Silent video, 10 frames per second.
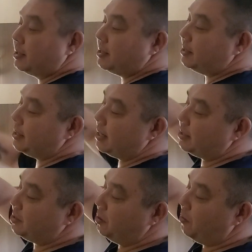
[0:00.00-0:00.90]

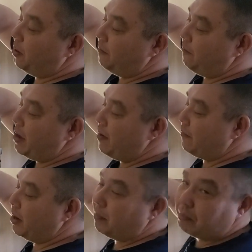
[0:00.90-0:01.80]
six to one
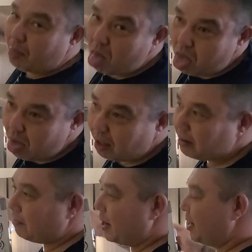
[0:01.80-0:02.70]
favorite, bleh,
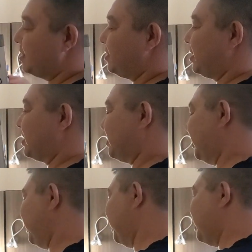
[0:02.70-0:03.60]
minus
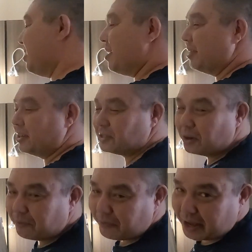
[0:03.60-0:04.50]
600. There's
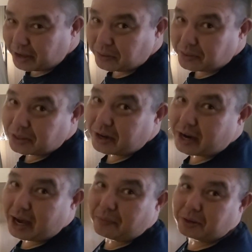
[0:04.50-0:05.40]
no value in there.
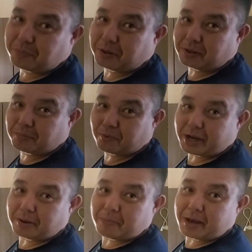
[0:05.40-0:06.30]
I wouldn't put
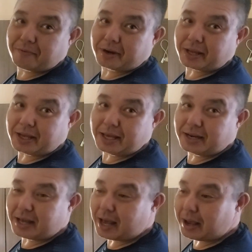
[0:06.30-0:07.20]
Miranda Maverick
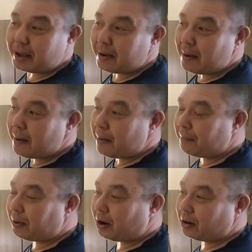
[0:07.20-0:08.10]
in a
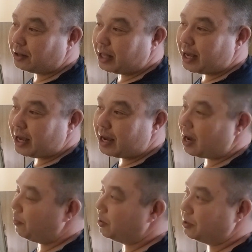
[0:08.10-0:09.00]
parlay,
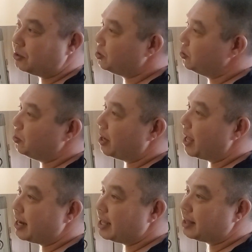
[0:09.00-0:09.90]
I wouldn't do
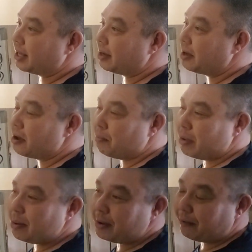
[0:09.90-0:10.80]
anything.
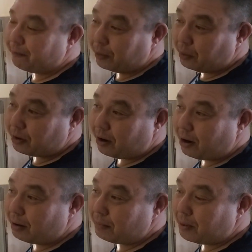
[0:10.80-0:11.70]
Maybe a full
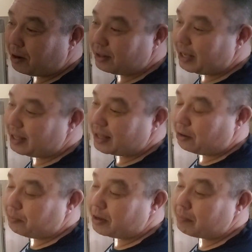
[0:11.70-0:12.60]
card parlay, that
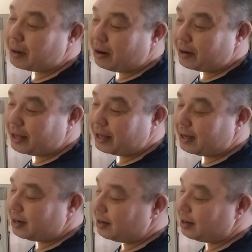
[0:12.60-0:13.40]
would be about it.